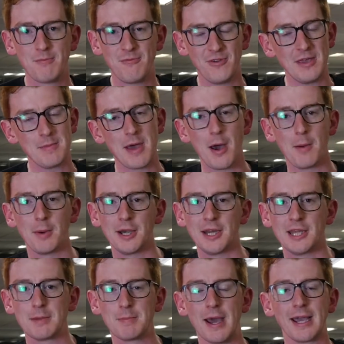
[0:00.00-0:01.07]
female Money
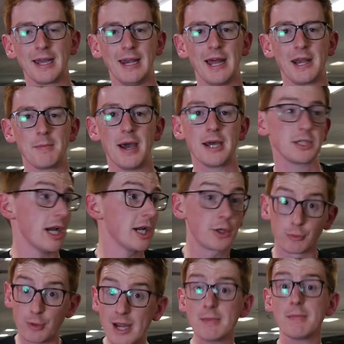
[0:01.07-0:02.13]
in the Bank ladder match. A
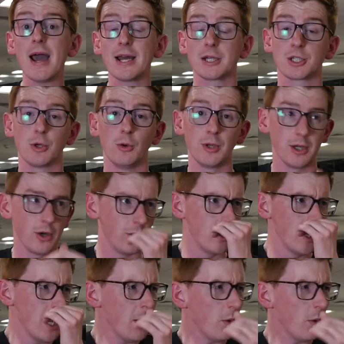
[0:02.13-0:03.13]
great match, all in all.